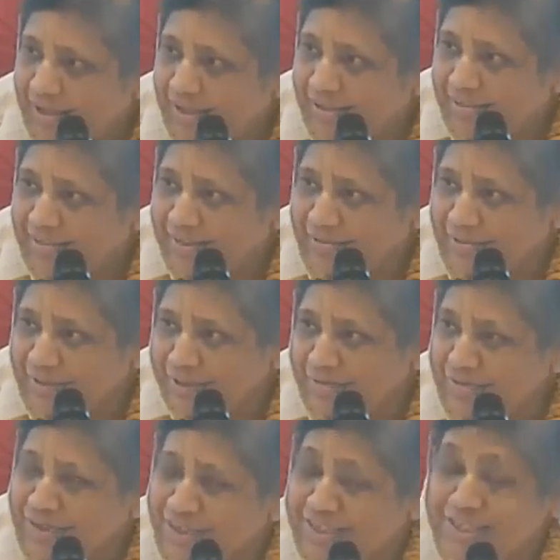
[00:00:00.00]
then my
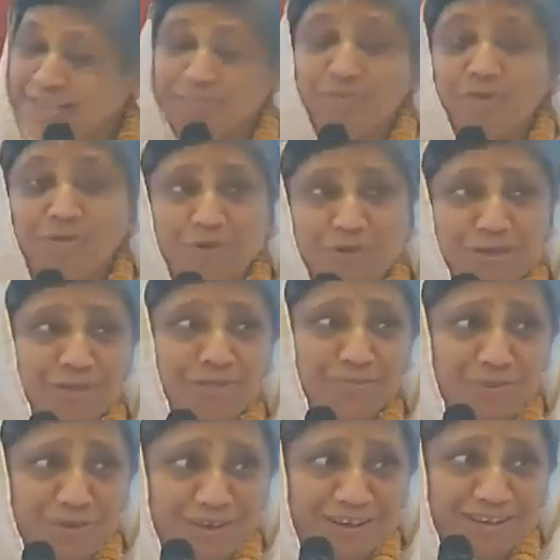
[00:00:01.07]
first experience
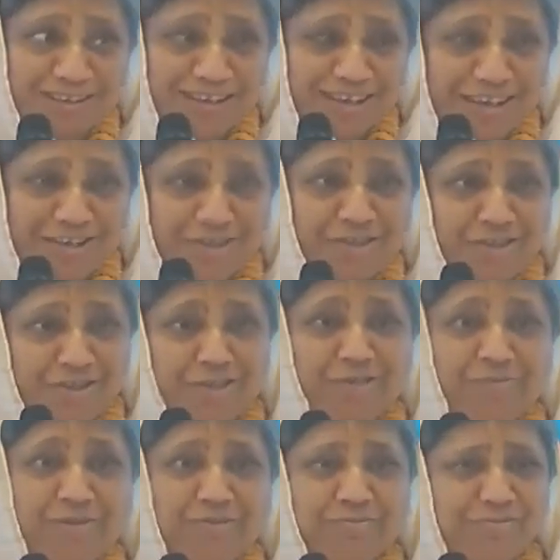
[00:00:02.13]
was at the
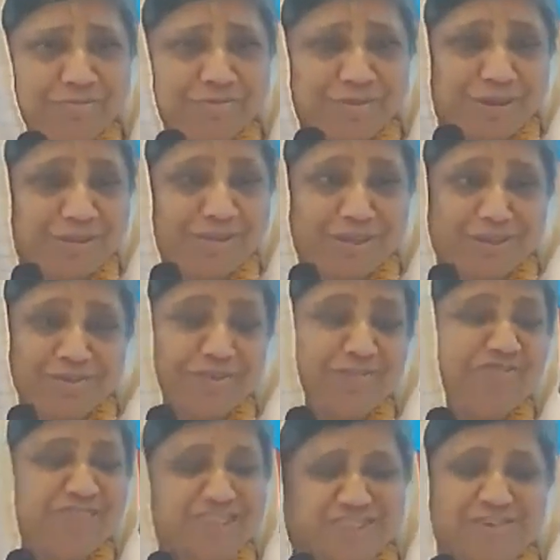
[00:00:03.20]
Durban Rath Yatra, the
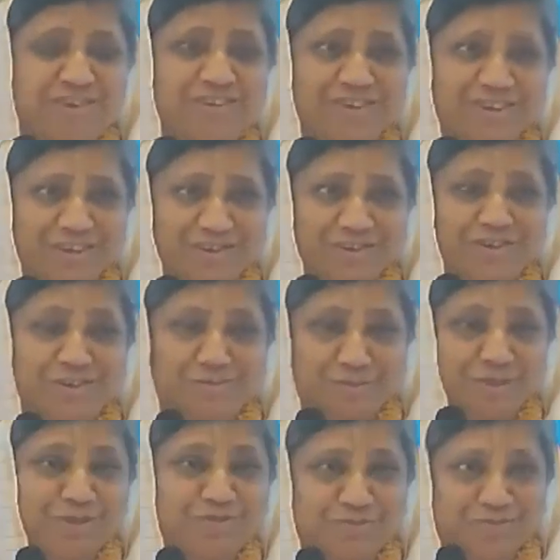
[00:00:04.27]
first Rath Yatra on the
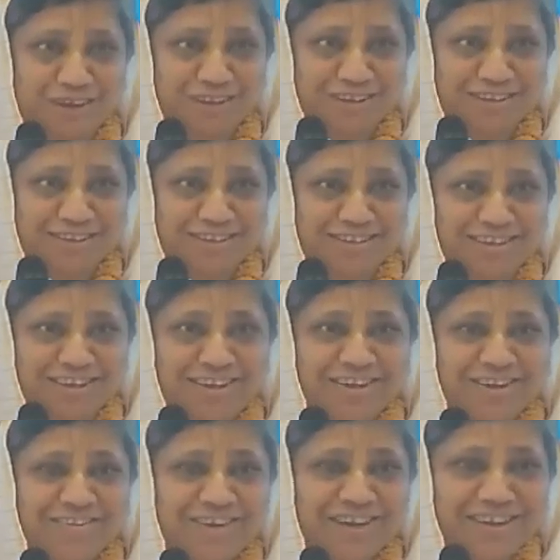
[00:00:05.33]
beachfront,
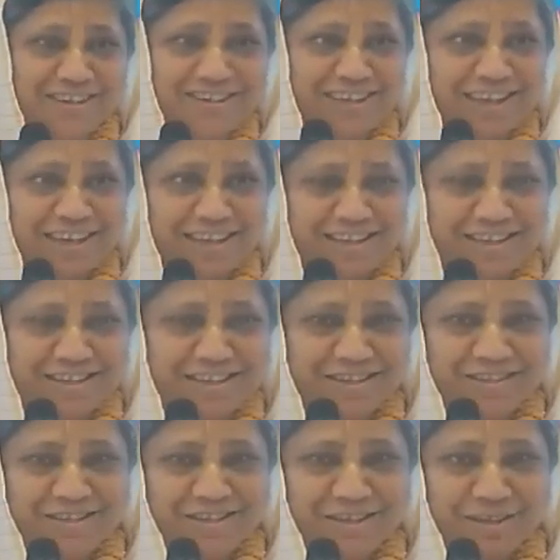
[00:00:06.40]
right? And
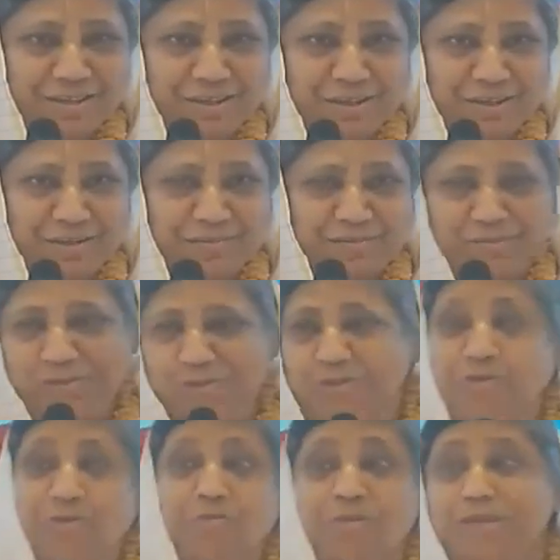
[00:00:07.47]
there were
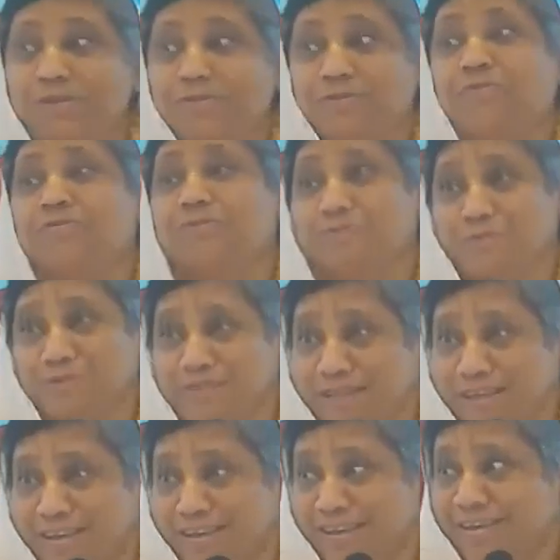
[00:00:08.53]
so many gurus
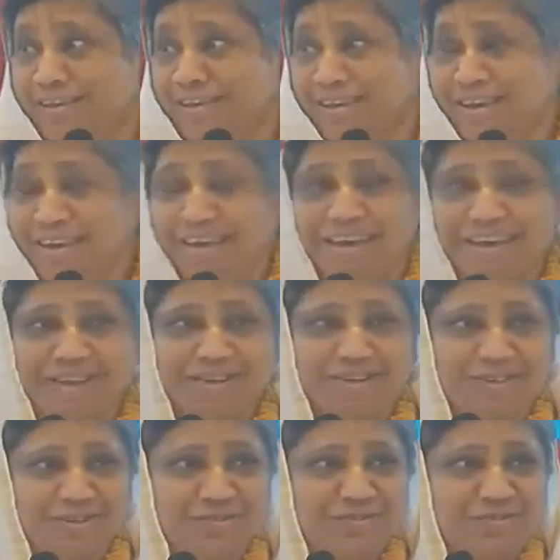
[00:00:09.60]
there, and
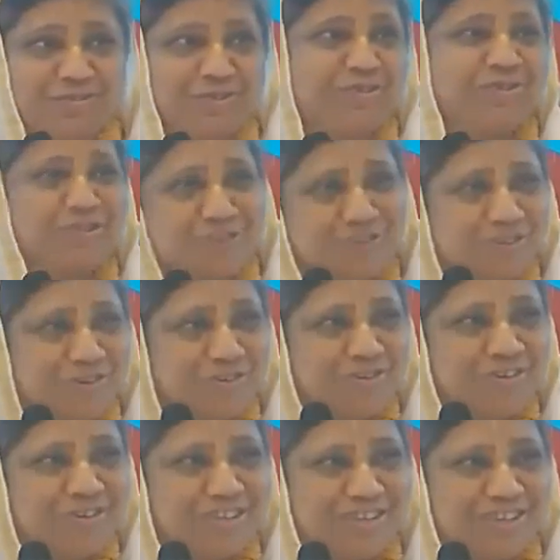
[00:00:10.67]
who to choose,